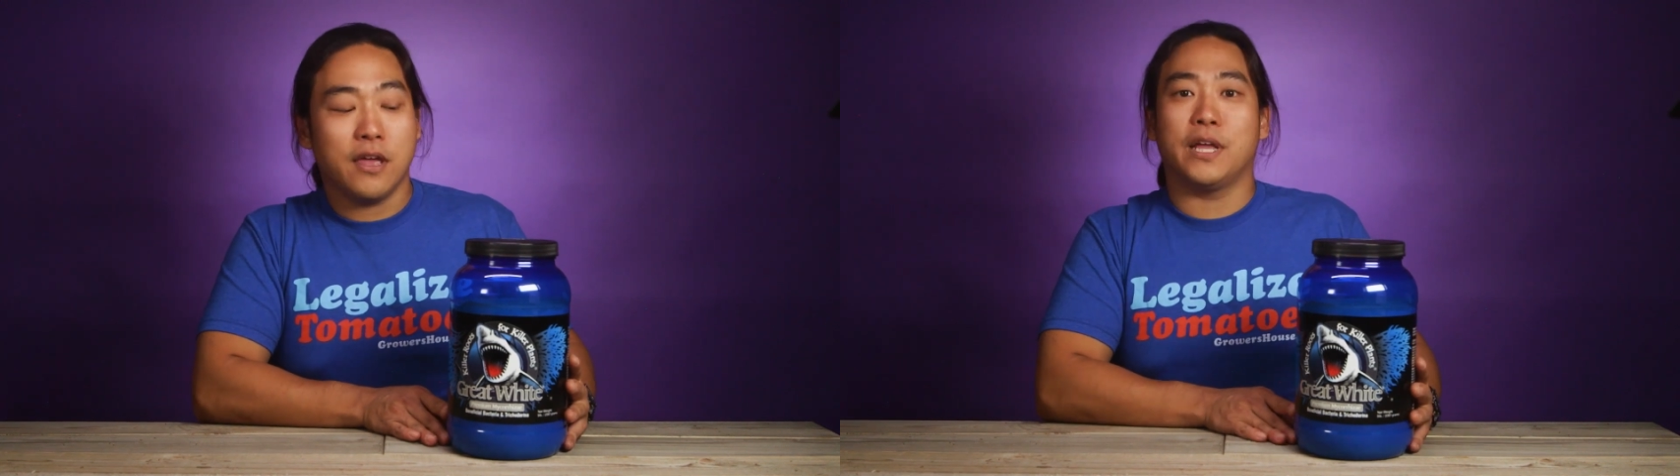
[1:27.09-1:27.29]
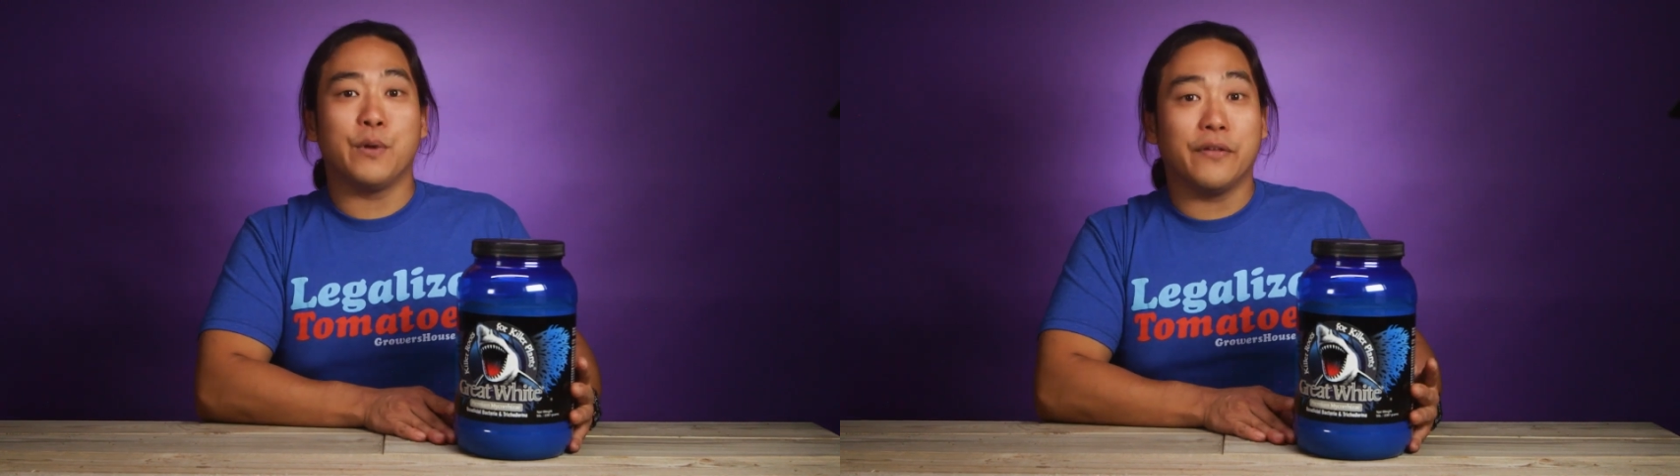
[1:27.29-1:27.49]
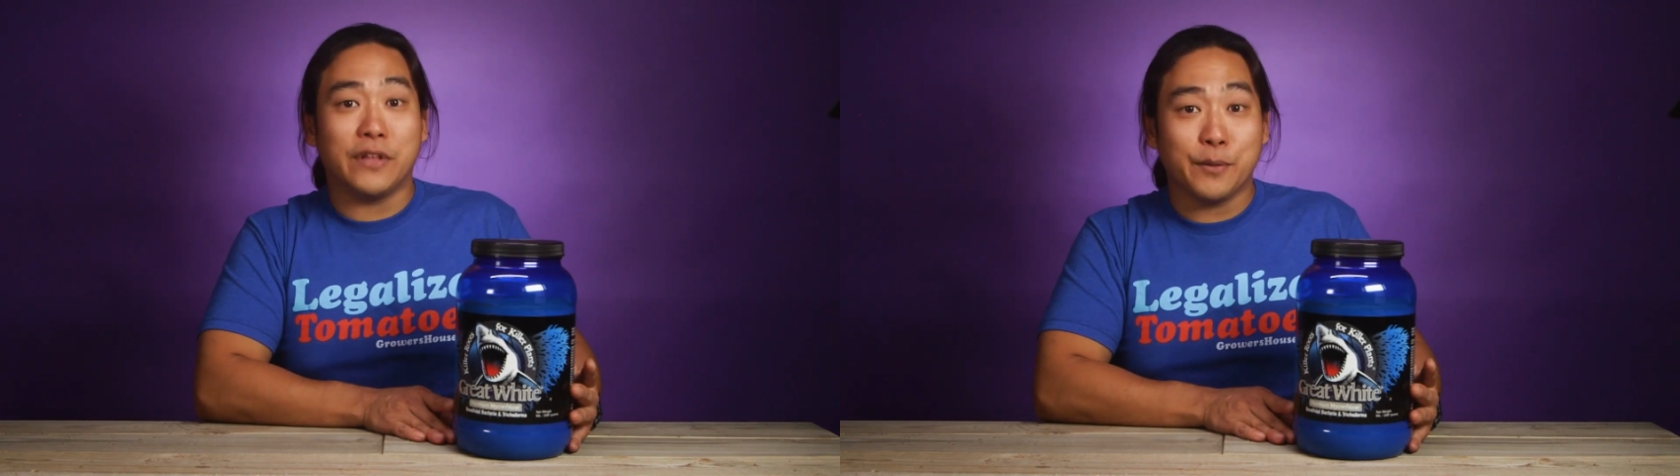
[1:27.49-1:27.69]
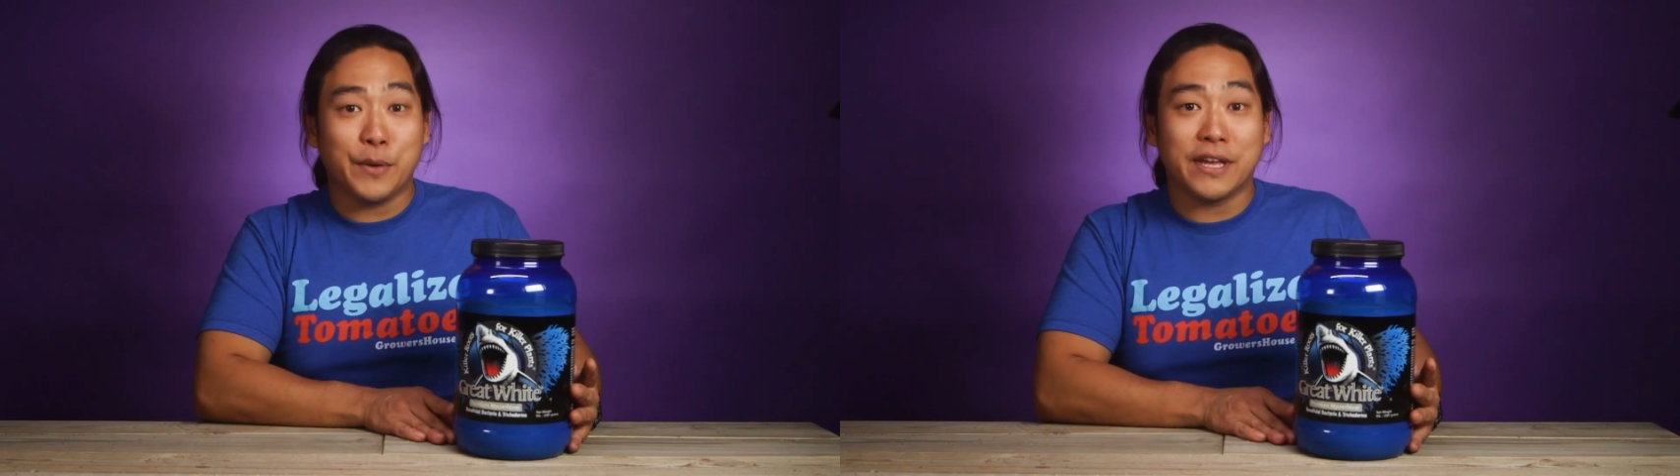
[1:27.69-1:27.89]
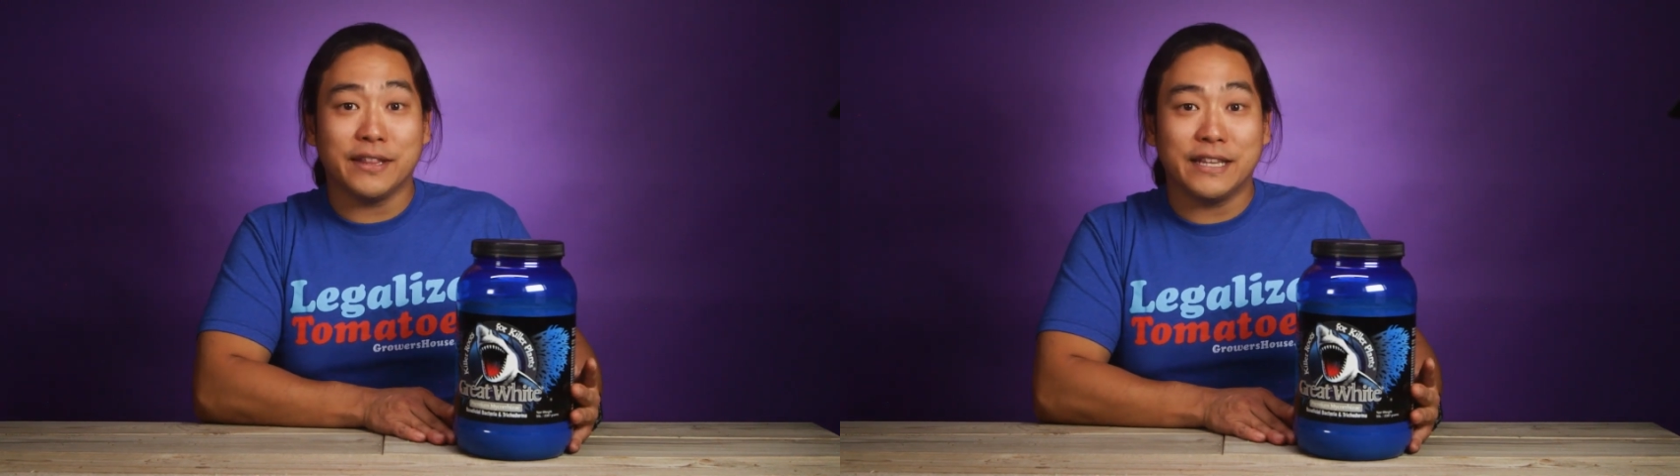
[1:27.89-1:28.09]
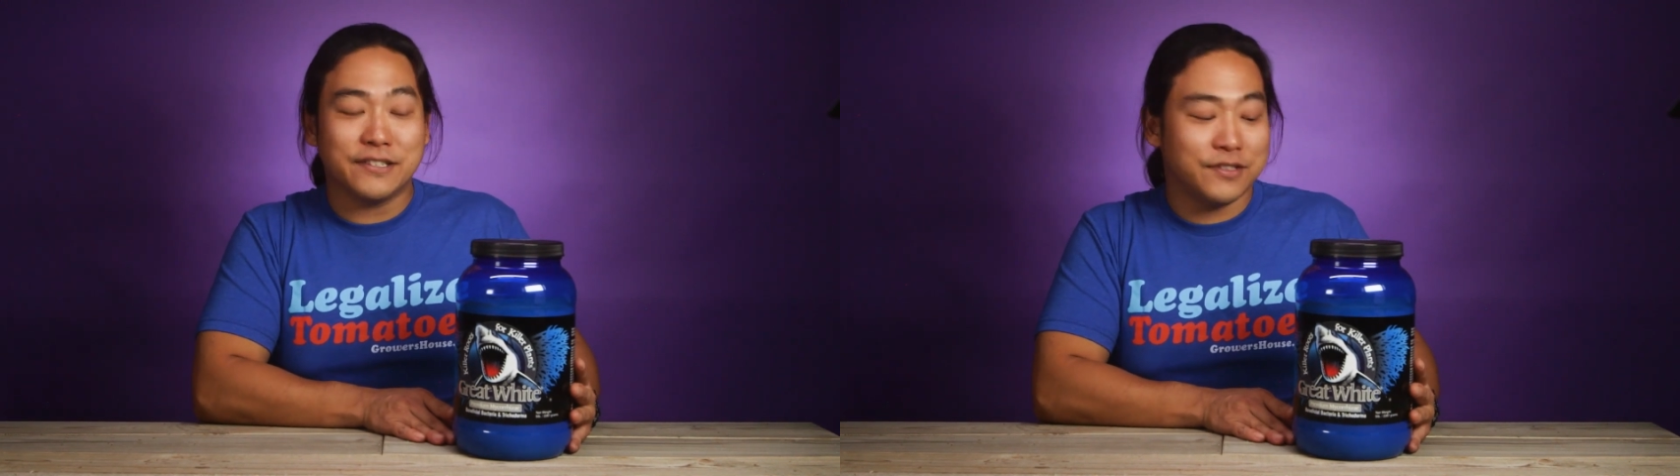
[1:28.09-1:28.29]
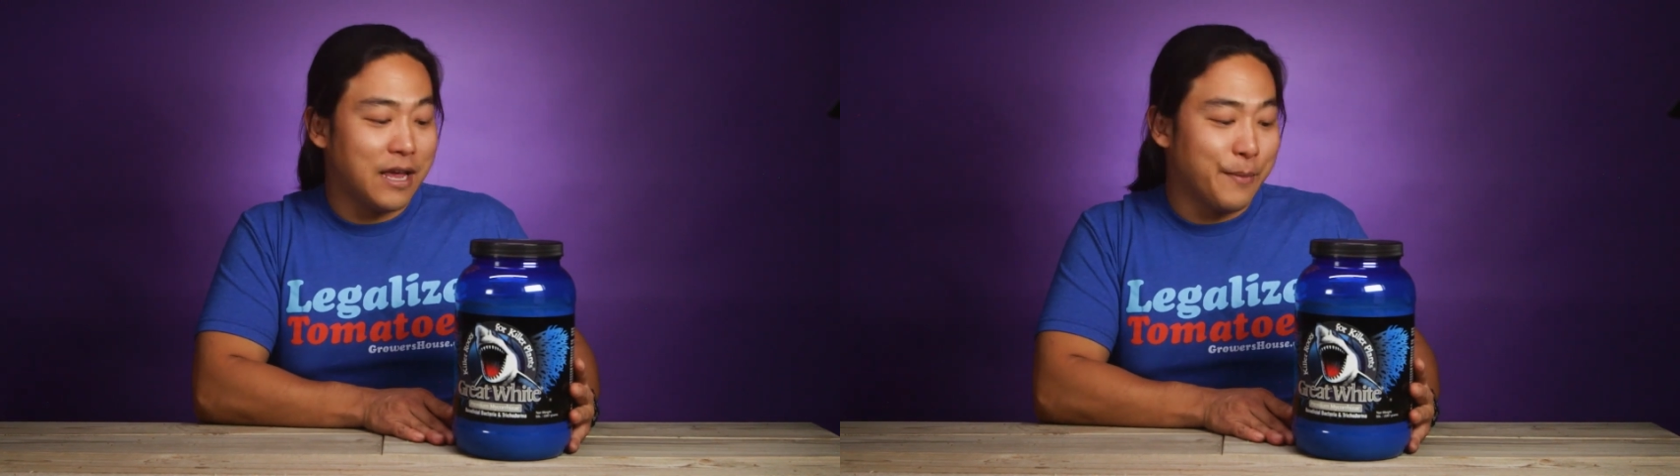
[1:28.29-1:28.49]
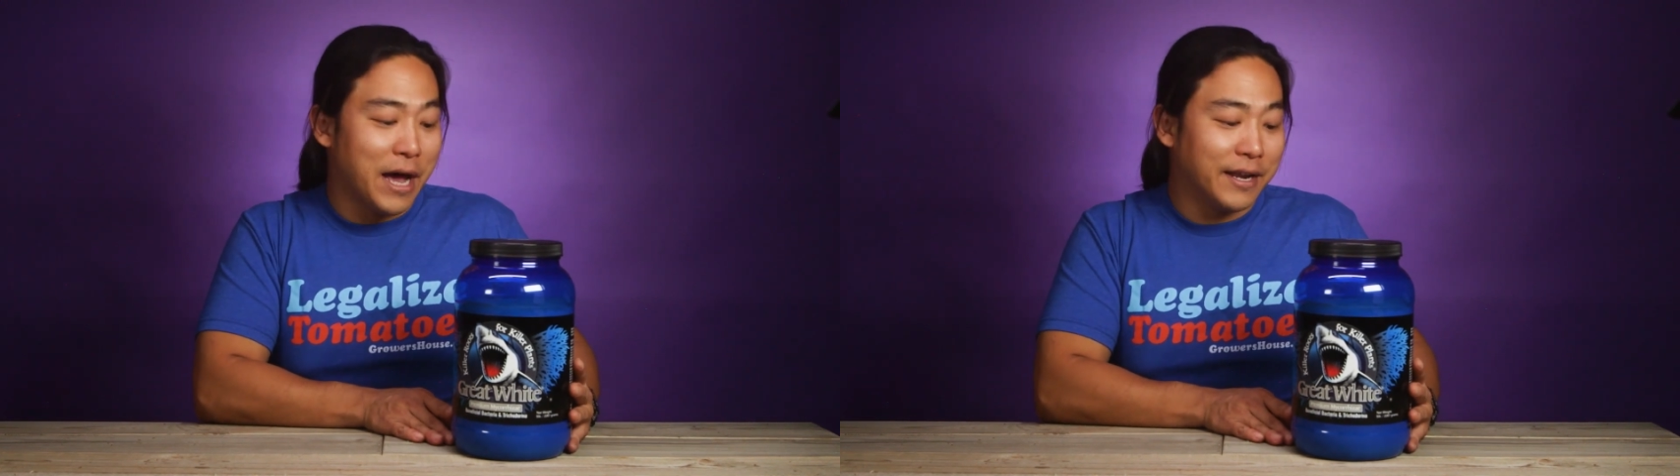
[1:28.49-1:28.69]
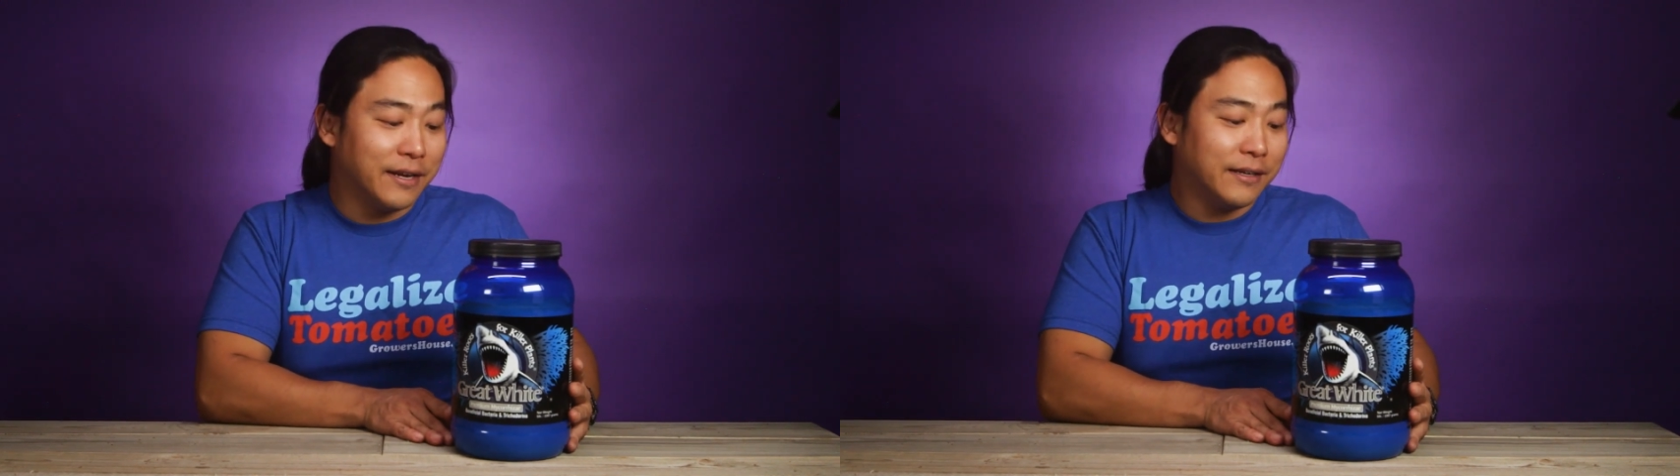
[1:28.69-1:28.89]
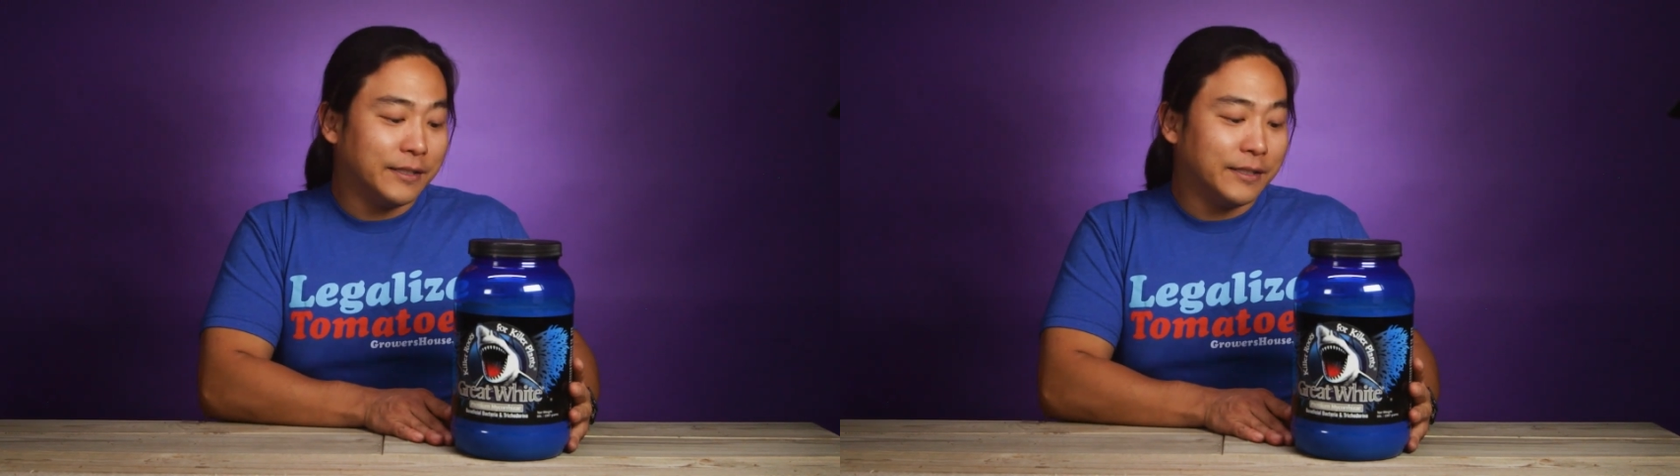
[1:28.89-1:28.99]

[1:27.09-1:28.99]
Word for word: and we have nothing but good things to say about it.